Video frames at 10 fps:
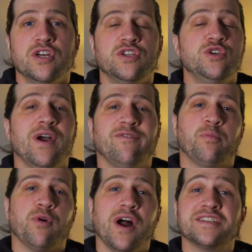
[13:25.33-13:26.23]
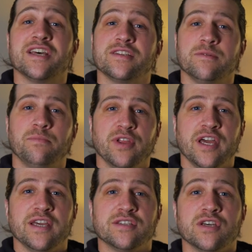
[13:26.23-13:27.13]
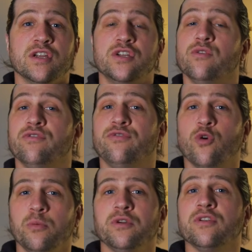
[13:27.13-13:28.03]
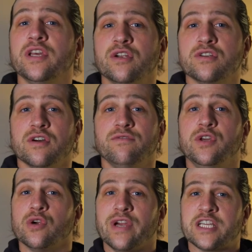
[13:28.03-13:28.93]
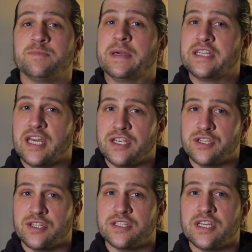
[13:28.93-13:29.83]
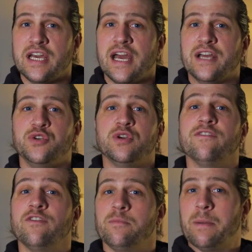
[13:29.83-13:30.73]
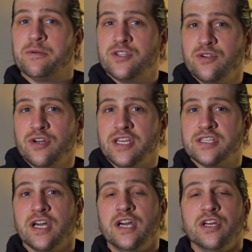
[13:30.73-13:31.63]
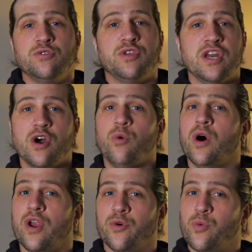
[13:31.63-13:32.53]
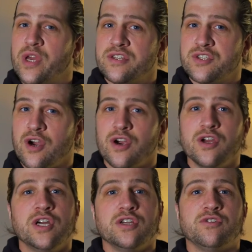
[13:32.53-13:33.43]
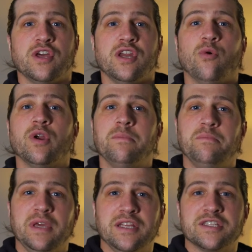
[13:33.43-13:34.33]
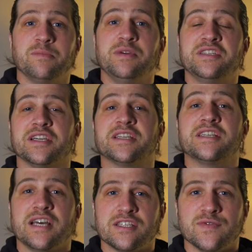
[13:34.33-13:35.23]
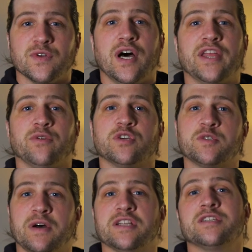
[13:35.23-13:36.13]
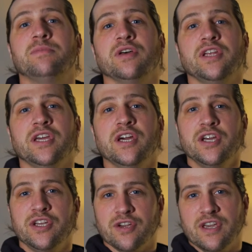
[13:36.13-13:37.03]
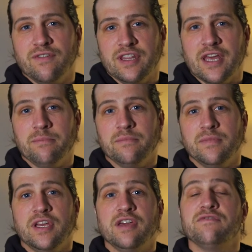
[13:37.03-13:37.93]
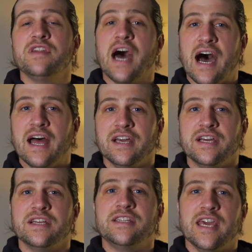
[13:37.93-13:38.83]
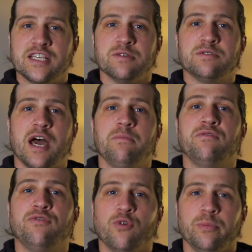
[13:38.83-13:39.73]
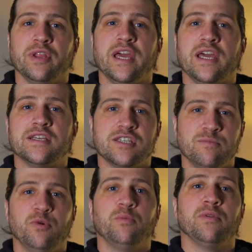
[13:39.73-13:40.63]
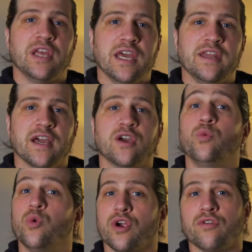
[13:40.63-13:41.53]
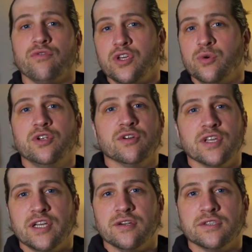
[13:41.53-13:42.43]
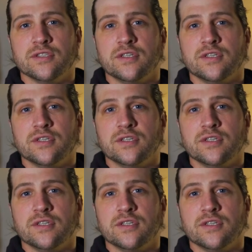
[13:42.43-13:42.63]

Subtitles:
Do you have a process in place to inform your leaders of your expectations as you give them opportunities? Do they know what the wins are? Do they know what it means to be successful at the responsibility you're giving them? If not, take some time and formulate a simple plan that could work for you and your leaders.